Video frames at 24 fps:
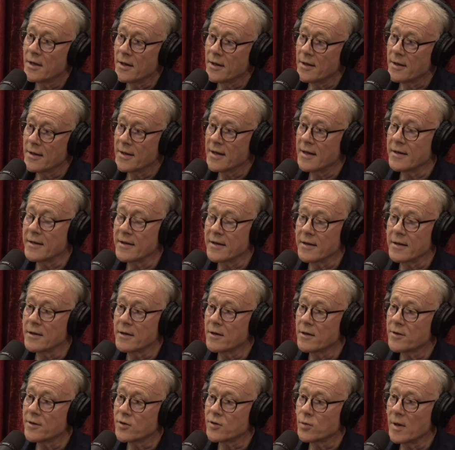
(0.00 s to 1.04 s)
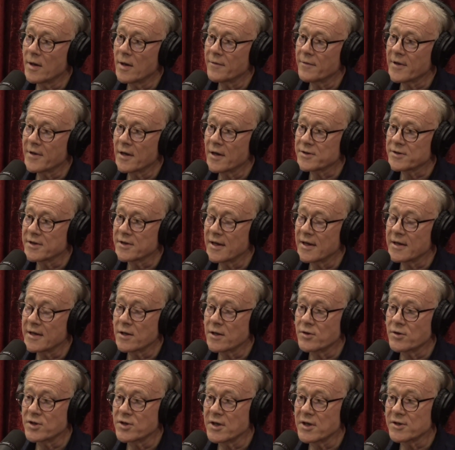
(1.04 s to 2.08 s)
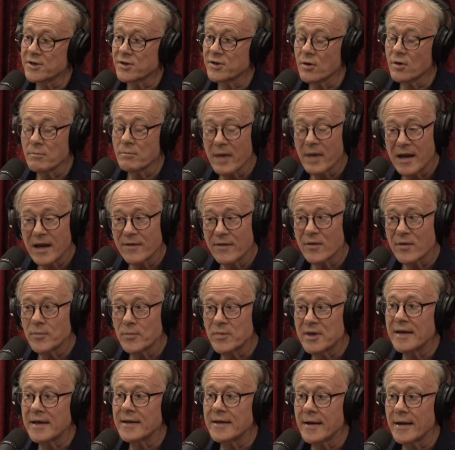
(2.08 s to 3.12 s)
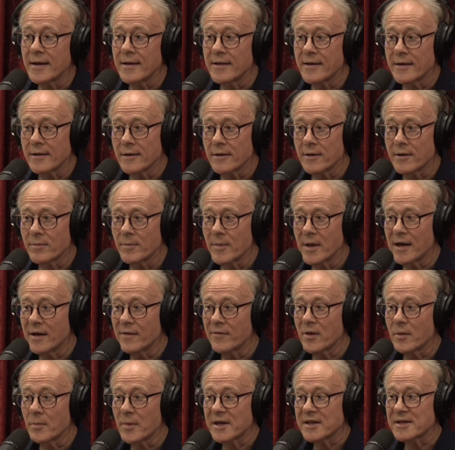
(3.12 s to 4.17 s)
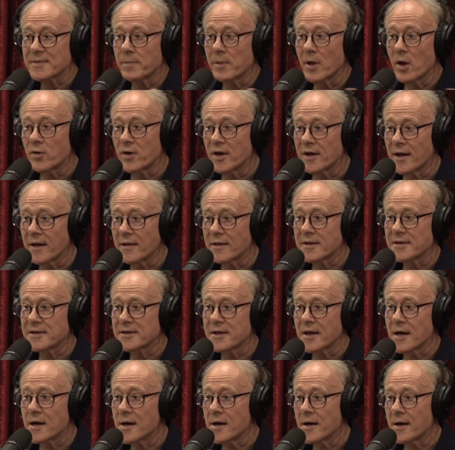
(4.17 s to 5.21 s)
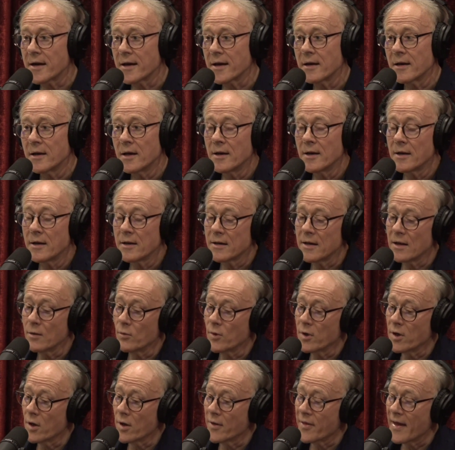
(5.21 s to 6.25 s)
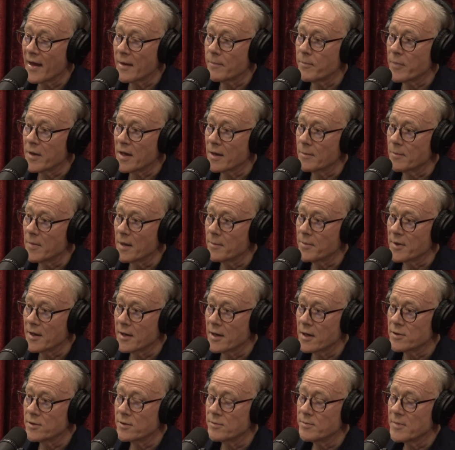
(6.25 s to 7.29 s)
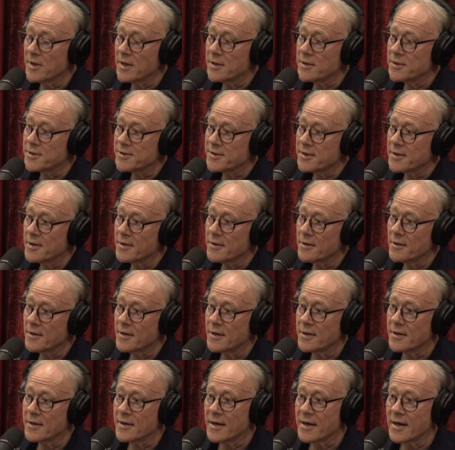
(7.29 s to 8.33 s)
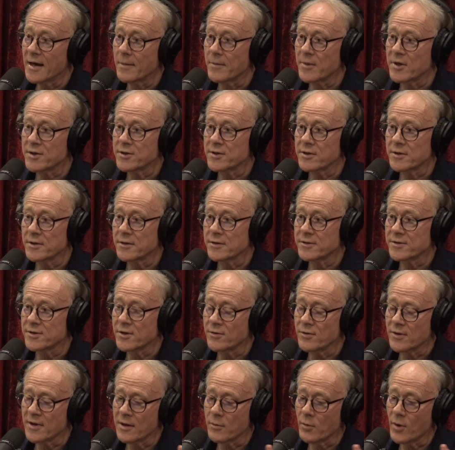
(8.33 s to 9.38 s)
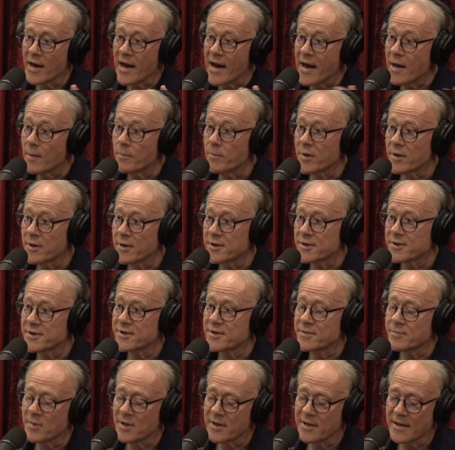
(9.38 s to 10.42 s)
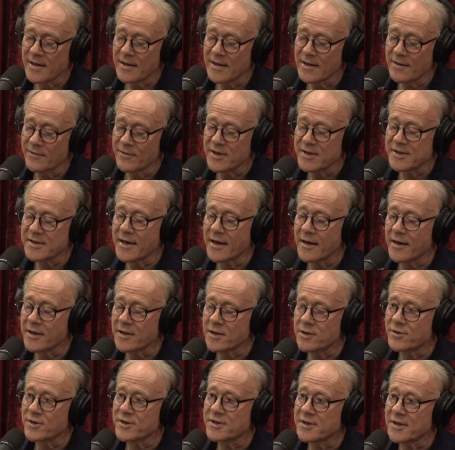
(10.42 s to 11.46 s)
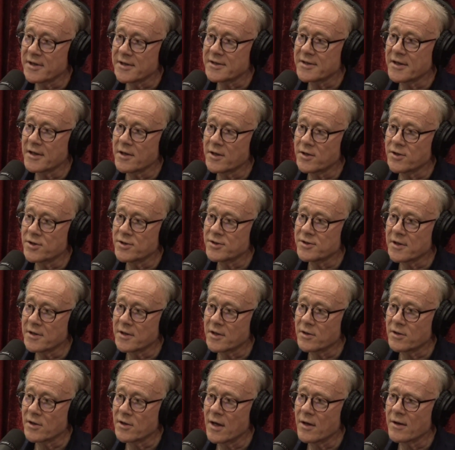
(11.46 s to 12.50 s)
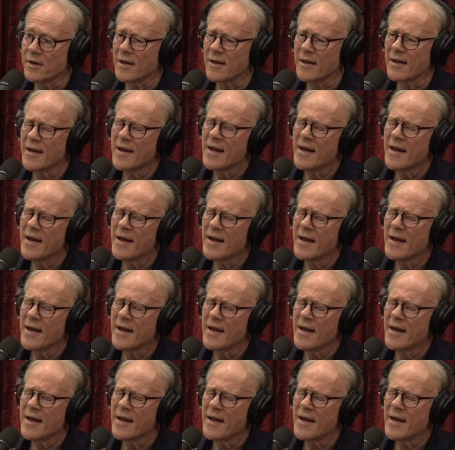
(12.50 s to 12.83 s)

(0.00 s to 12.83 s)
hit the Earth 12,800 years ago. Many of them didn't hit the Earth. Many of them exploded in the sky. They were not that big, maybe 100 meters in diameter. So they were airbursts, but they leave these characteristic signatures in the ground. And